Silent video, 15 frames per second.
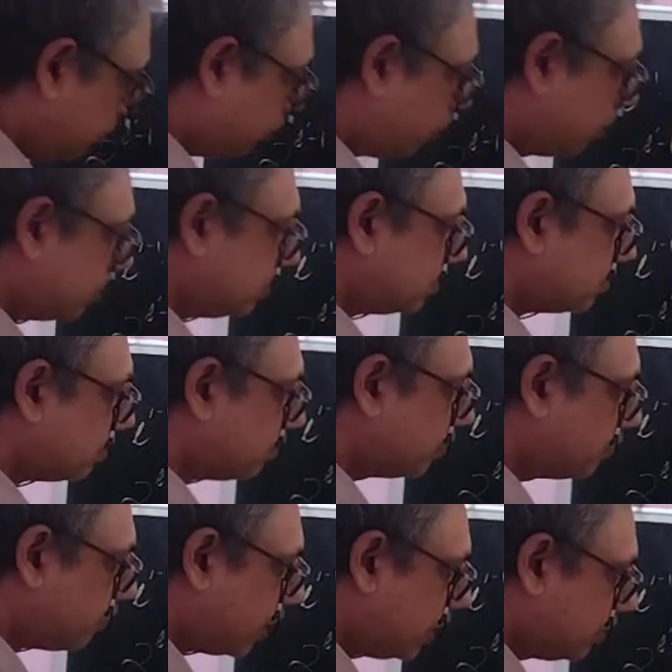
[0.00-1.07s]
what is the sum
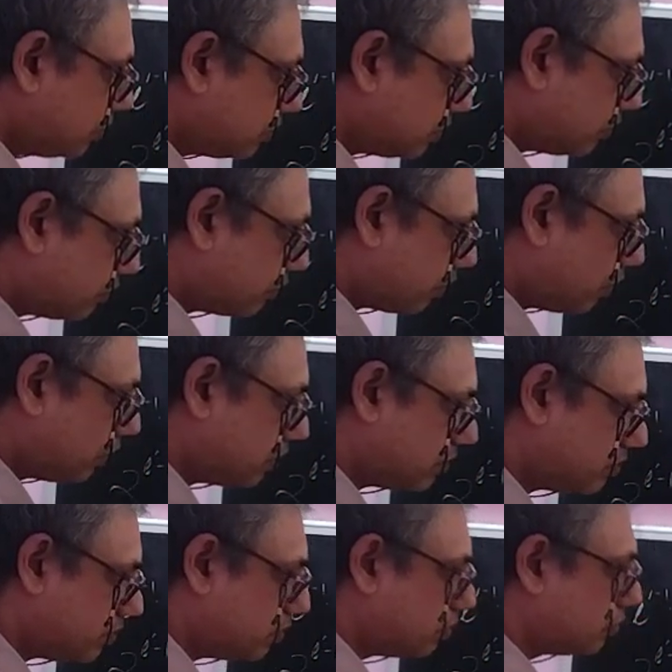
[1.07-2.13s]
of values of all
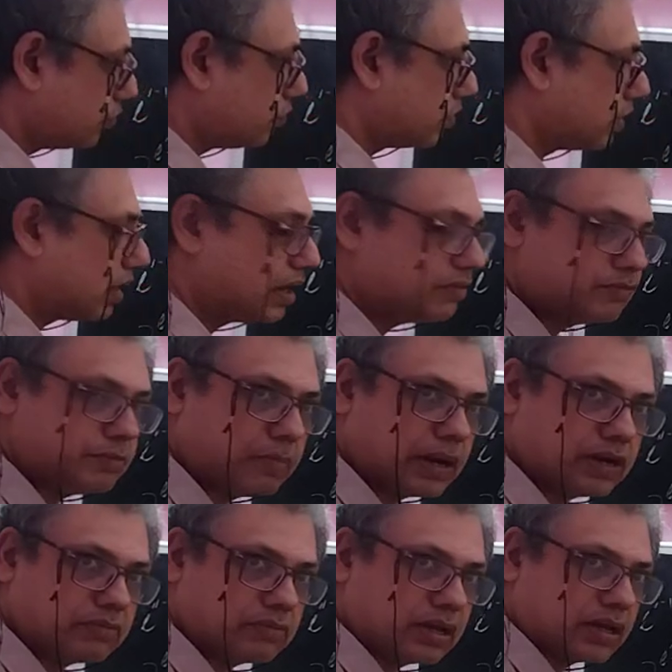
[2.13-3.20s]
the zeros for the left
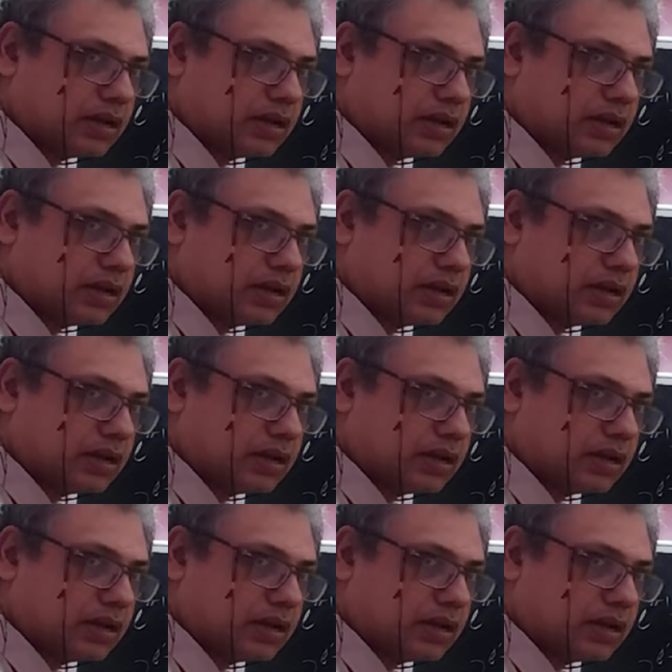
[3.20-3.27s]
part will